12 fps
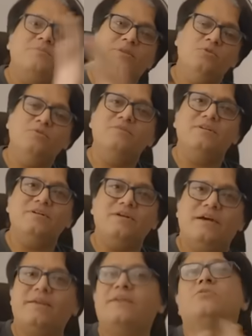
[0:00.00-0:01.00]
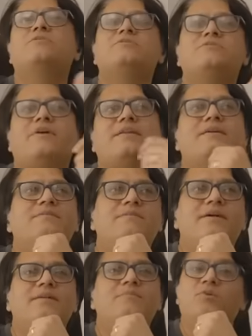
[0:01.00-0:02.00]
from the Louvre, and I knew it was funny
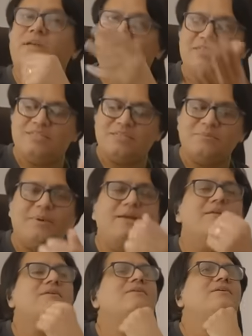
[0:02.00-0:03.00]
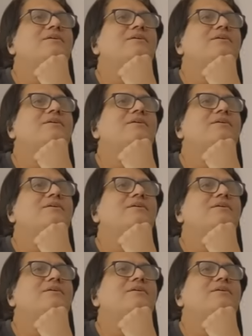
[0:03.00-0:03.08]
when Mona Lisa smiled.